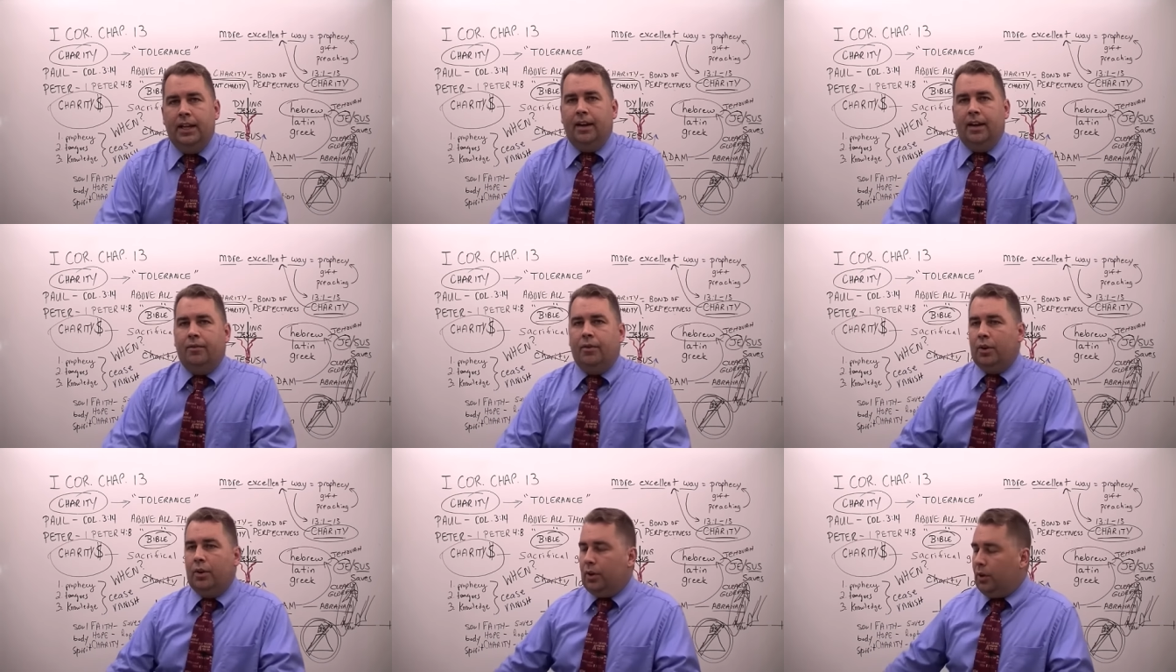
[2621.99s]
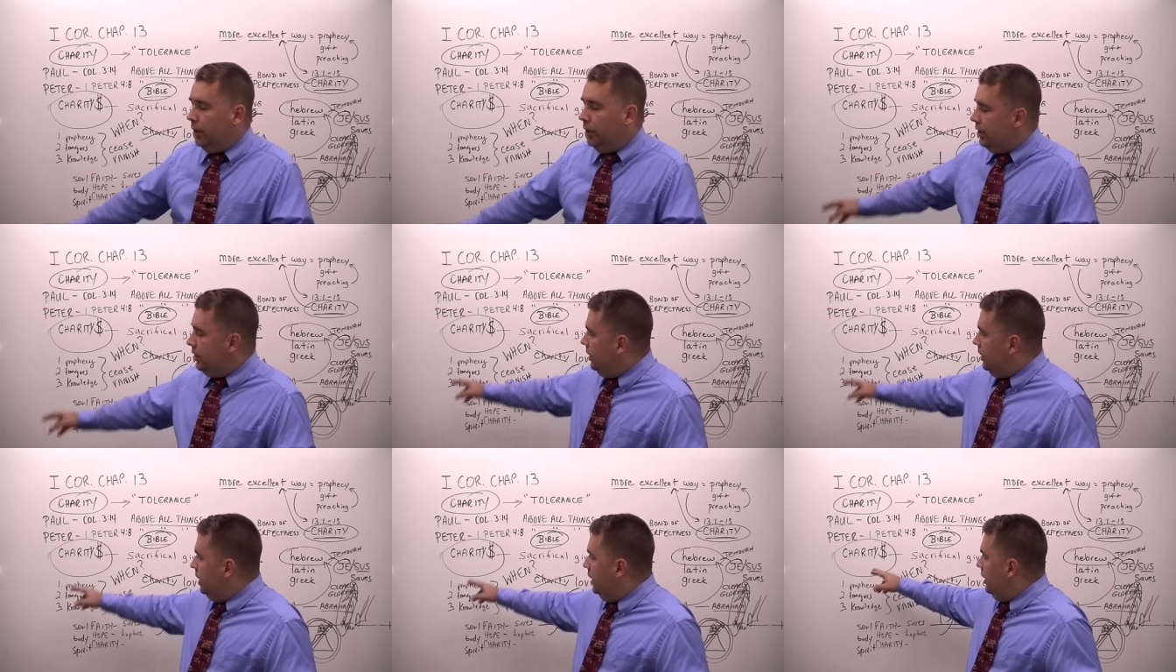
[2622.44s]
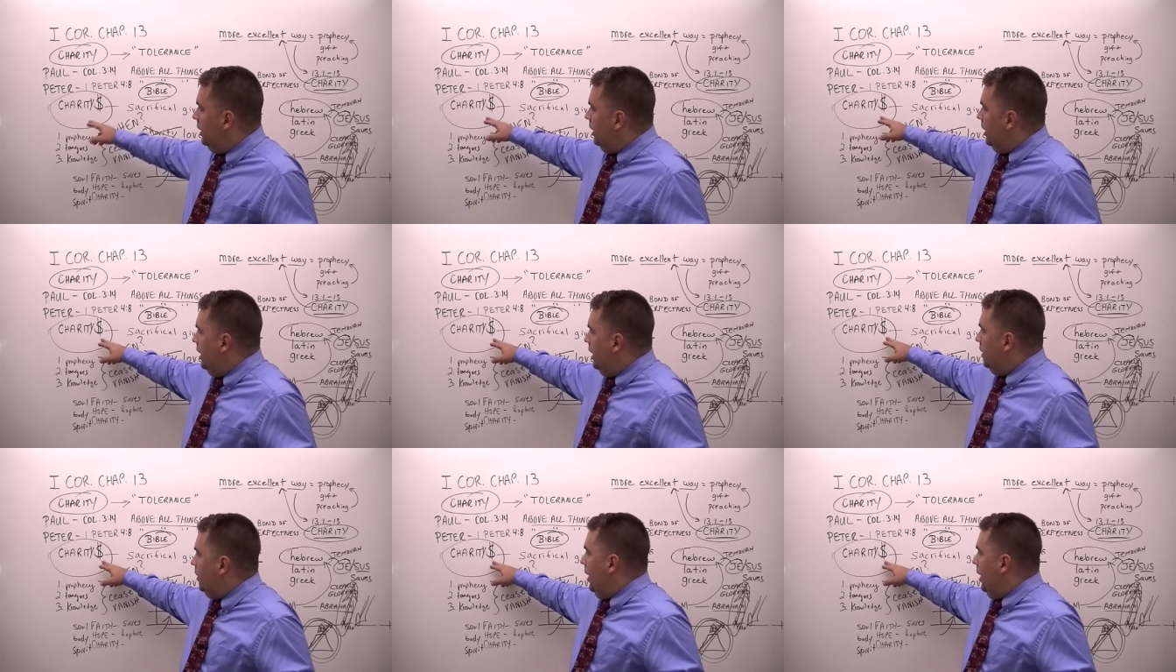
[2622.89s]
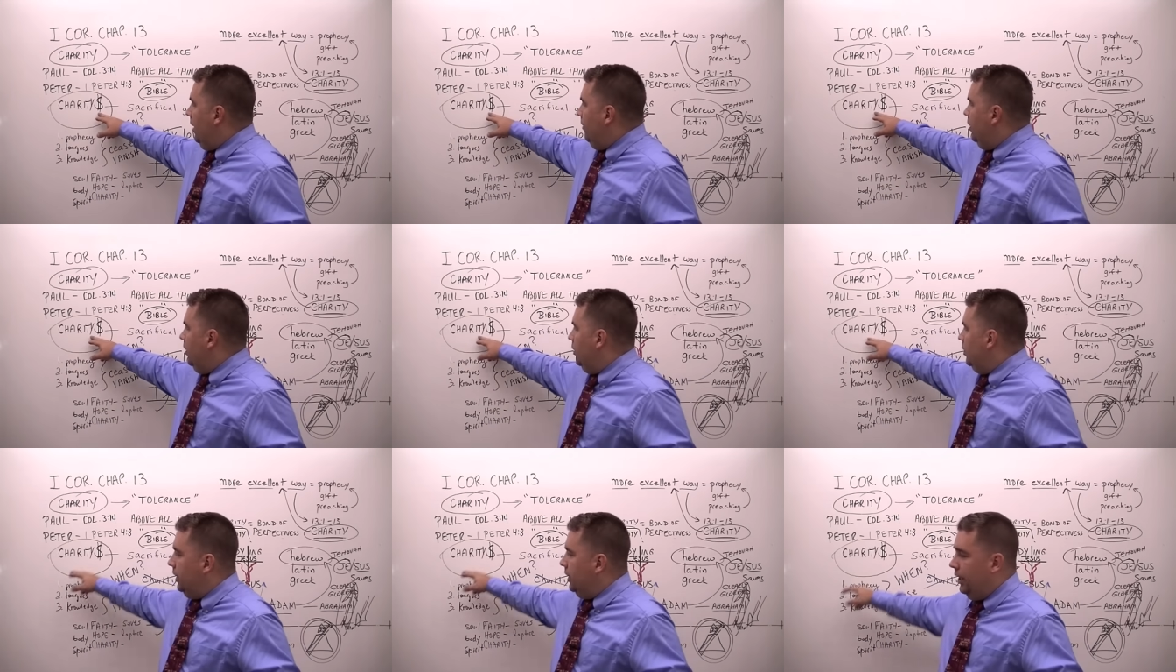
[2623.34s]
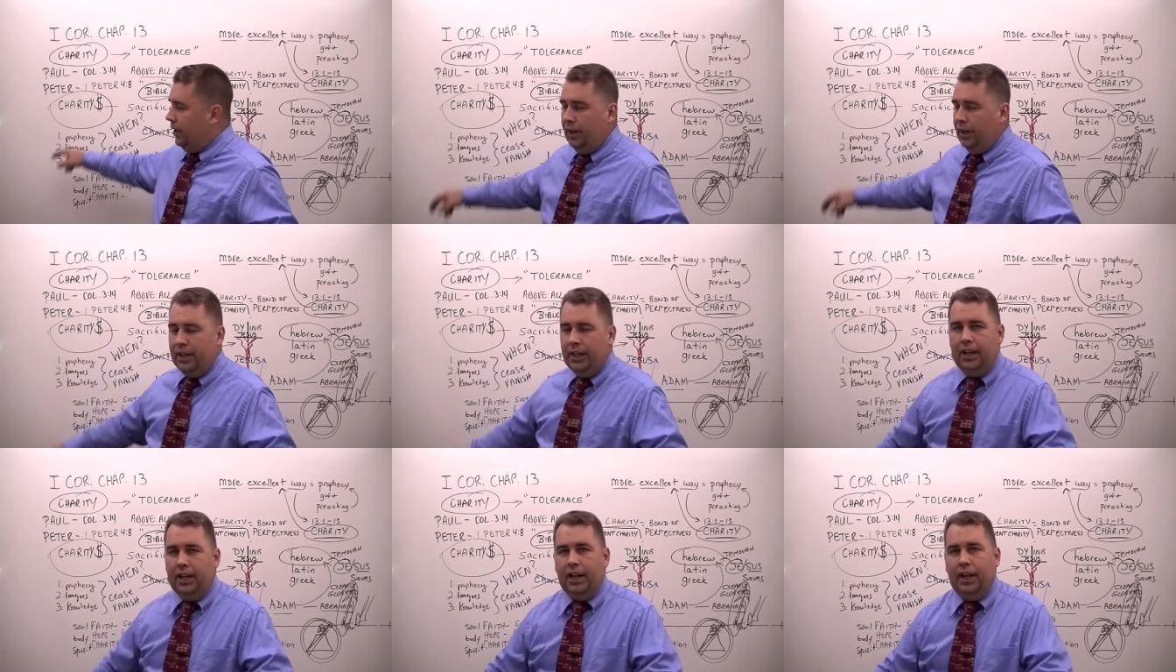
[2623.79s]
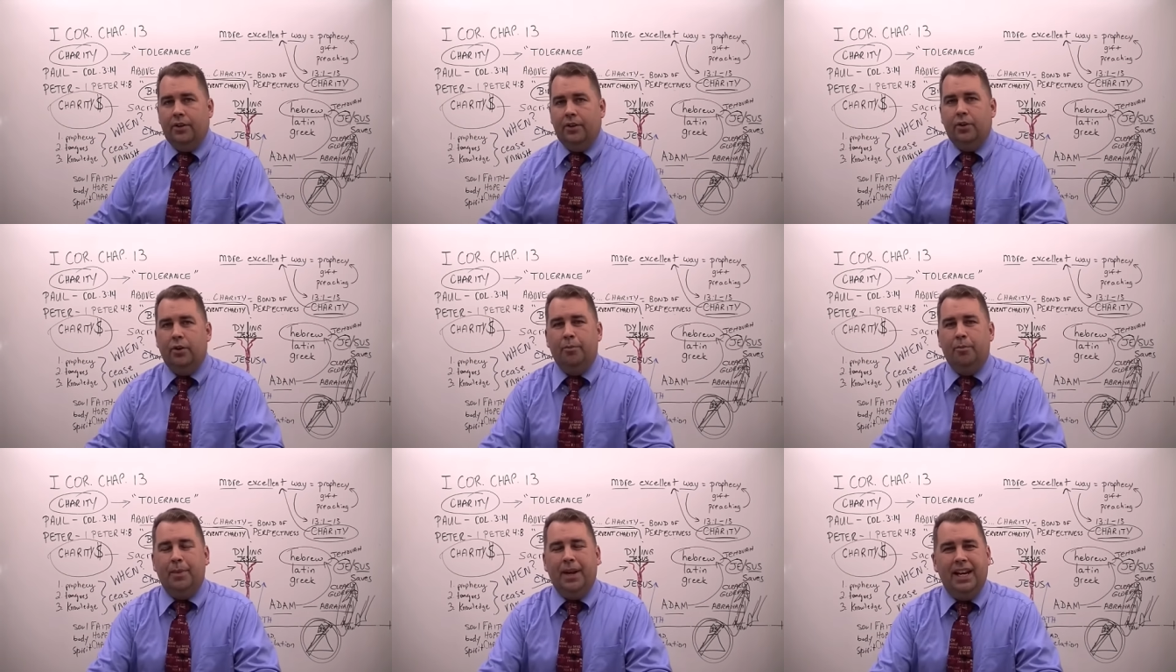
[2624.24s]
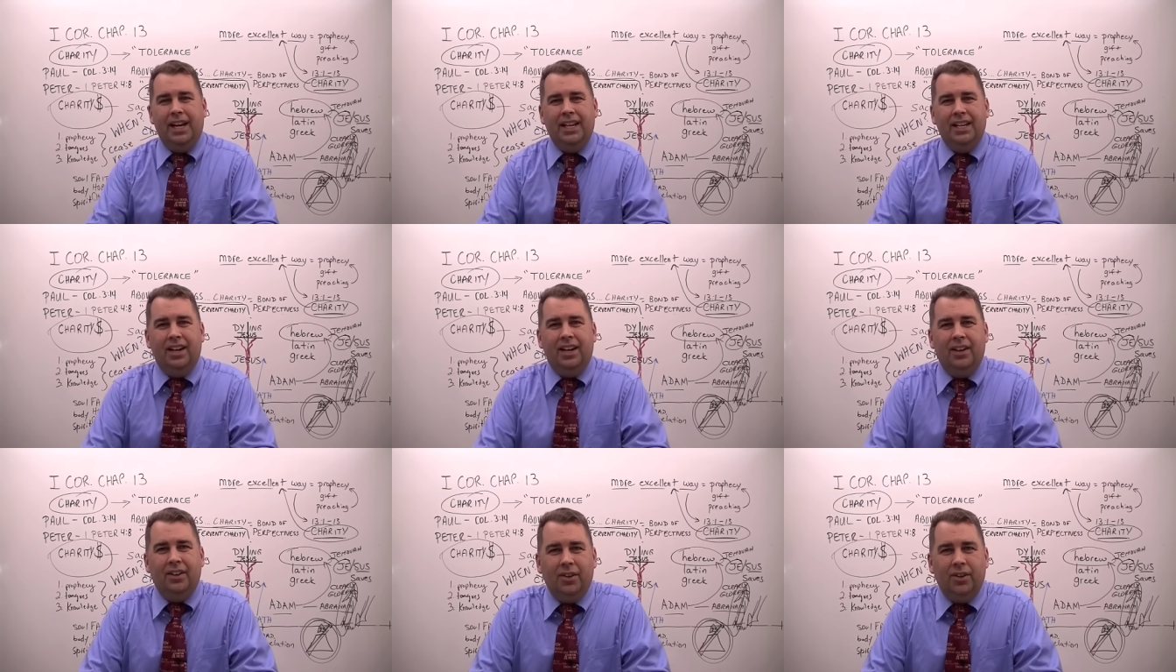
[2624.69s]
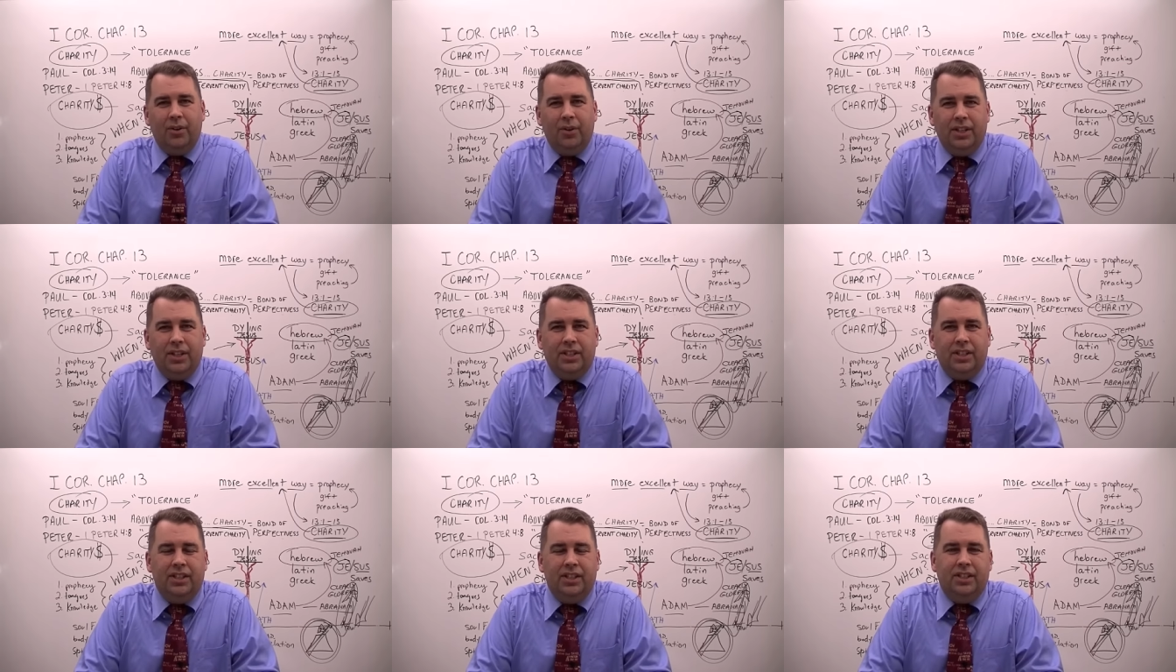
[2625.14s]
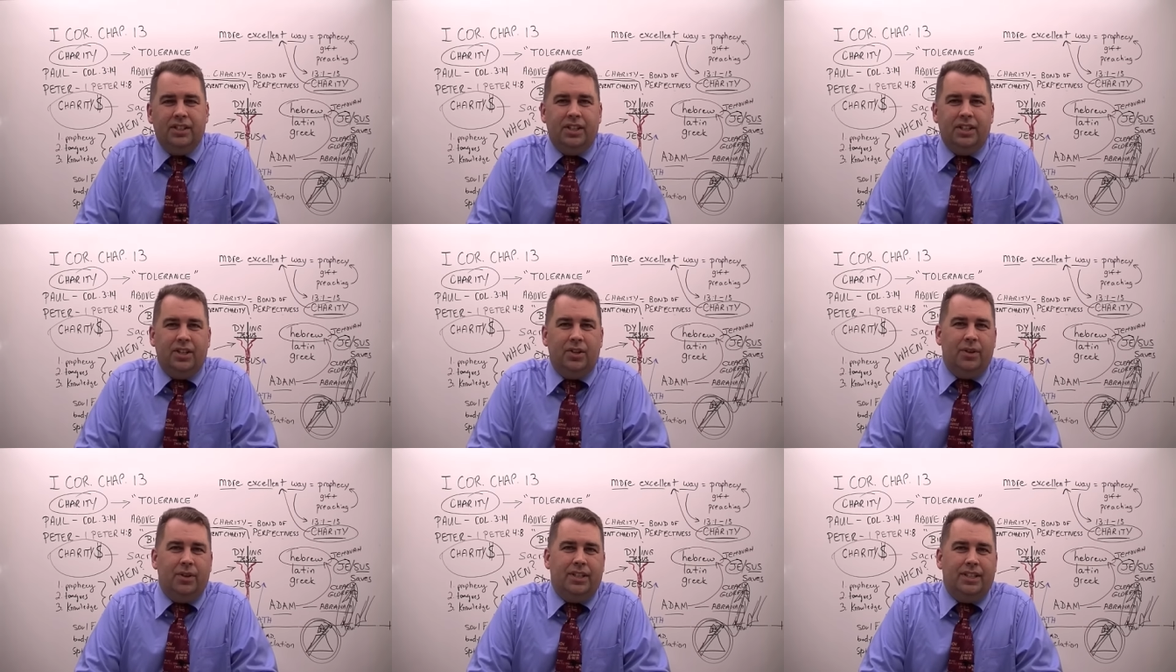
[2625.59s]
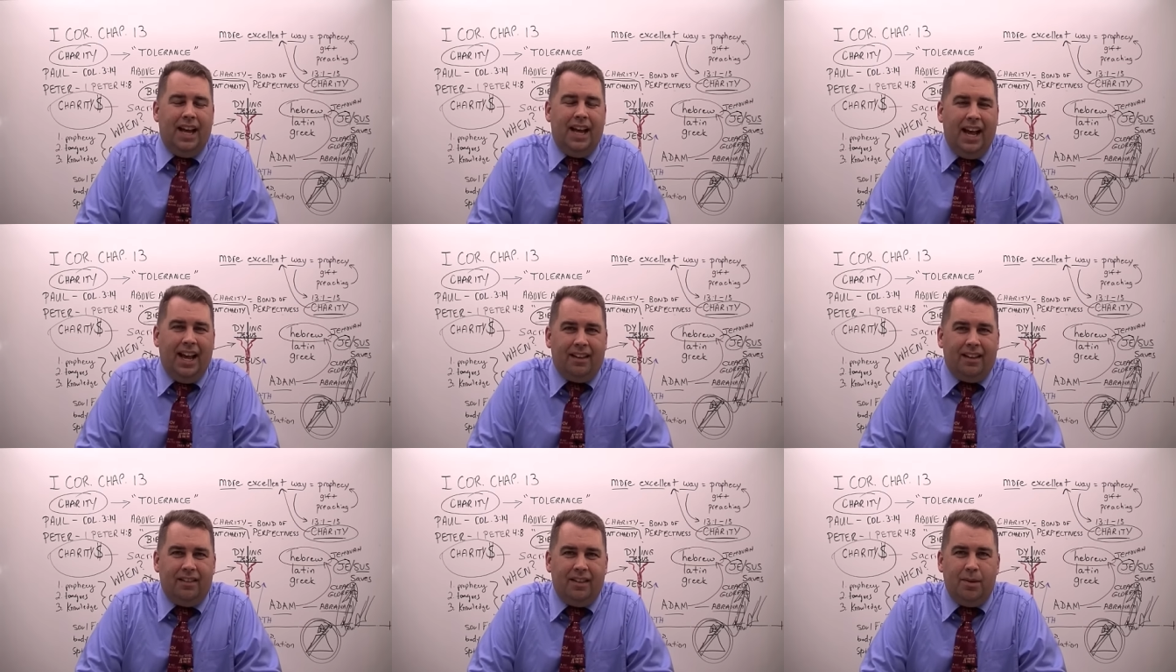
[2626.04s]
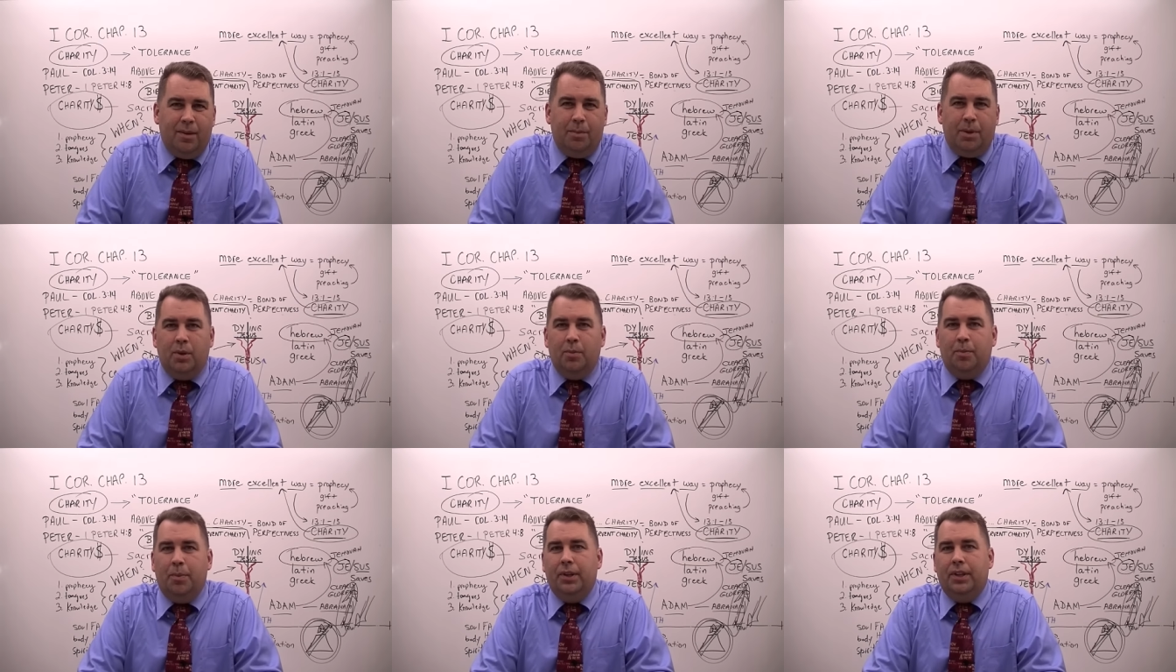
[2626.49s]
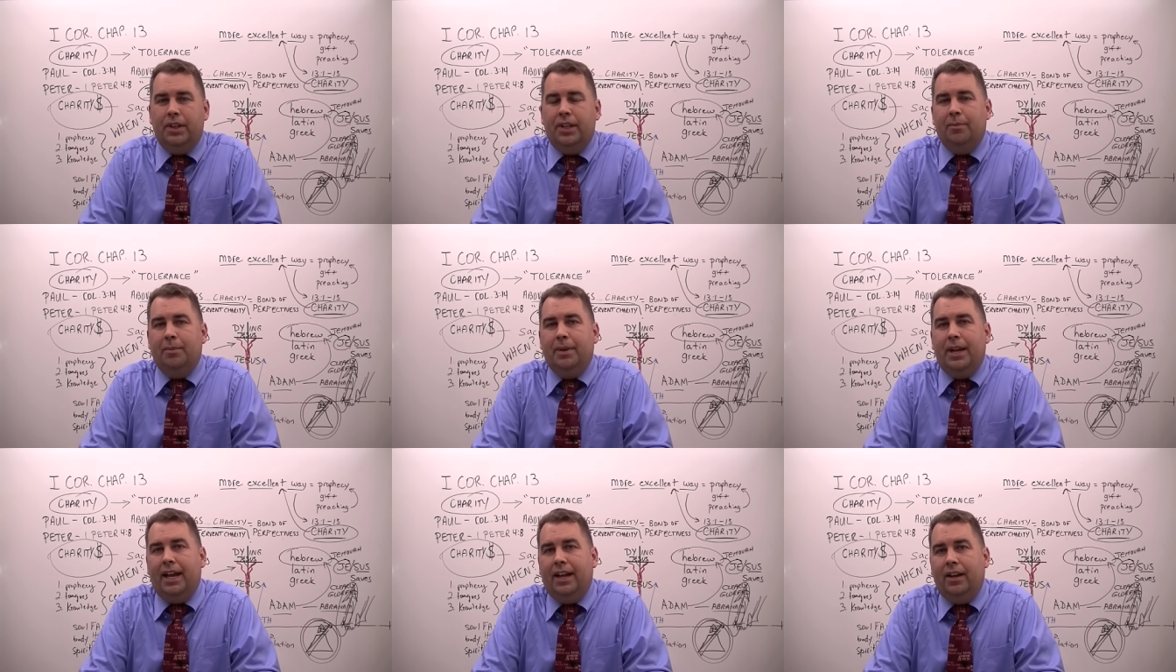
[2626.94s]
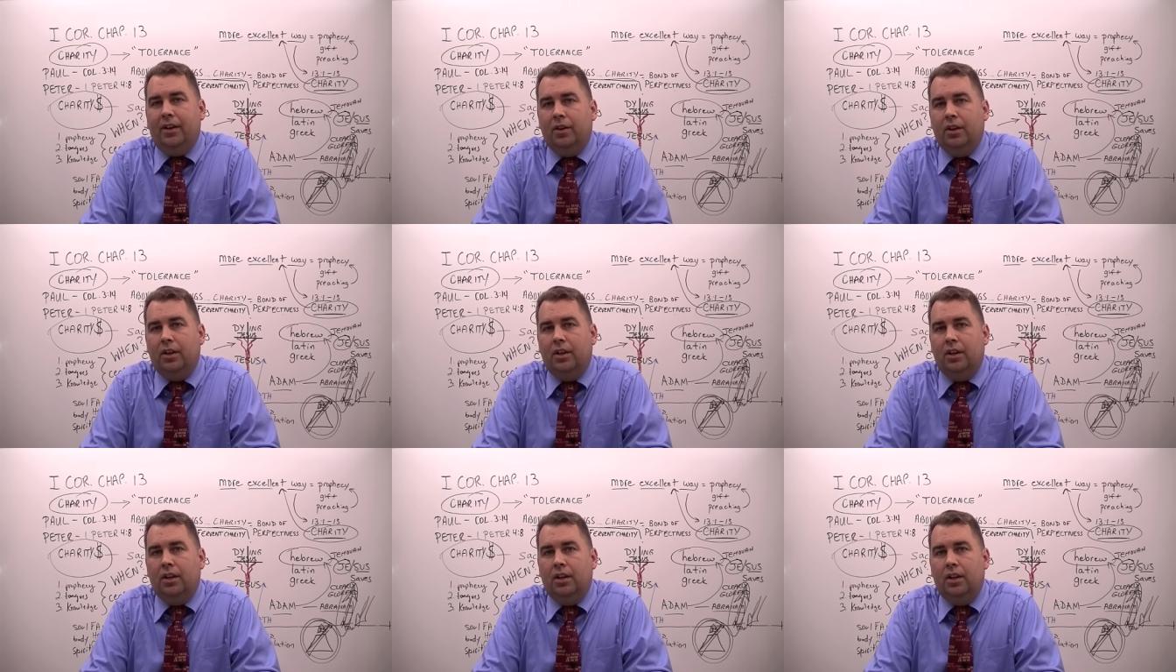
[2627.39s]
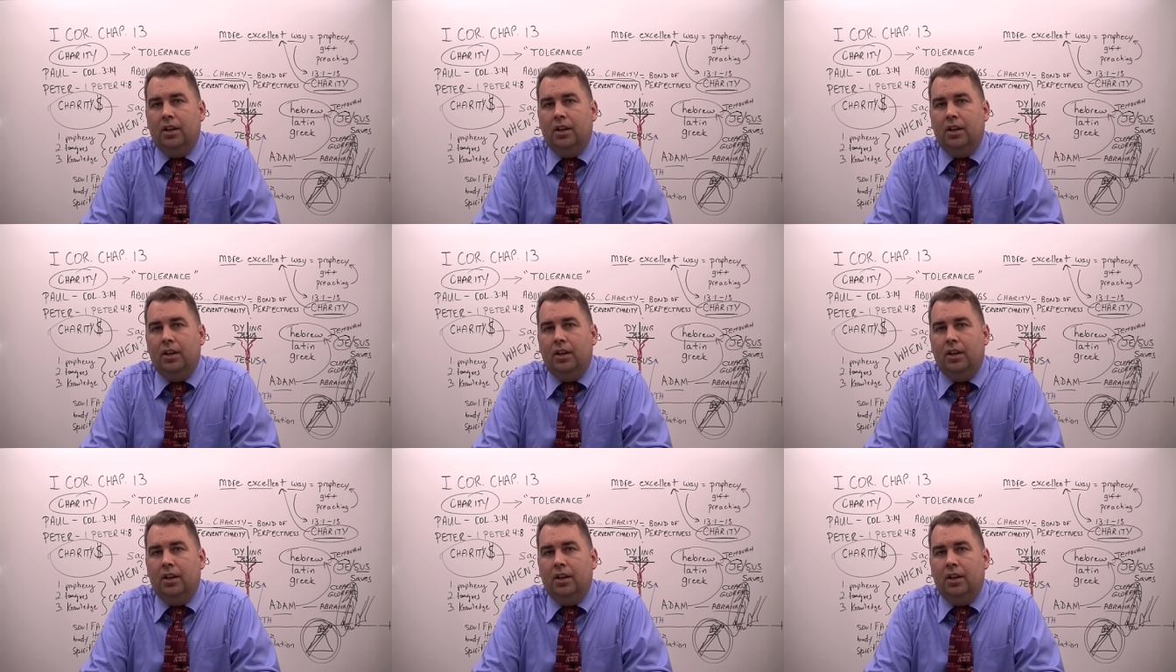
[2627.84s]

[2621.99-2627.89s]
Now, if you're a Christian and you have no charity and you're mean to other Christians and you attack them and you put them down,